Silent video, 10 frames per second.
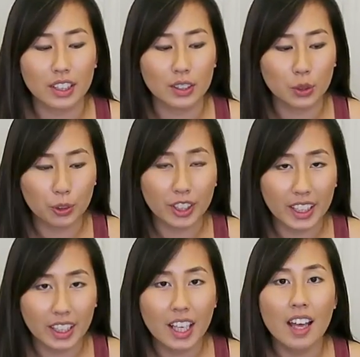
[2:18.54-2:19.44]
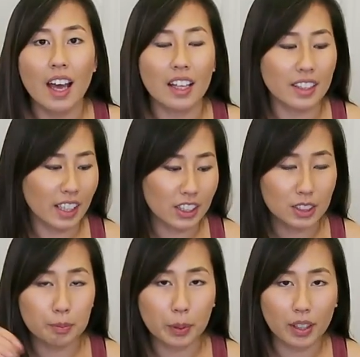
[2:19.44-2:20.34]
nori, and then I
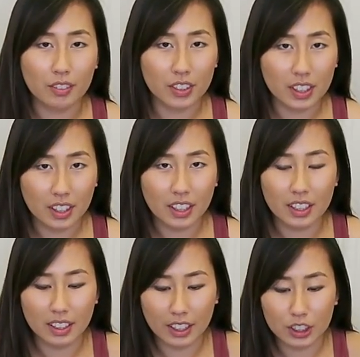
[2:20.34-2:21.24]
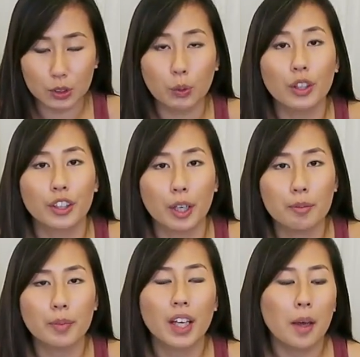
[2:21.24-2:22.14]
just put everything and then I just roll it up.